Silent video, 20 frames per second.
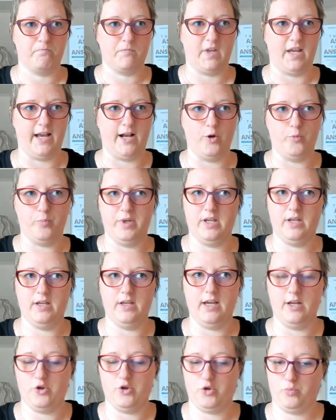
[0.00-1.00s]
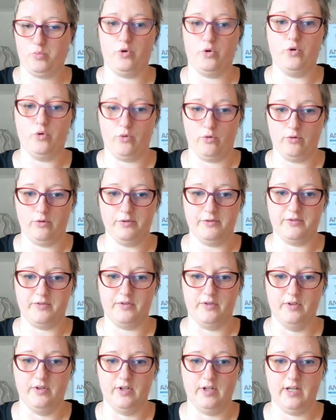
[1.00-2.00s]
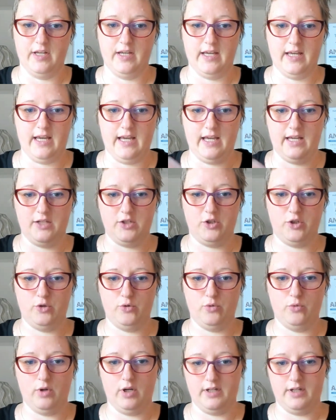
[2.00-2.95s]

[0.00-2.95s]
helping entrepreneurs, and you,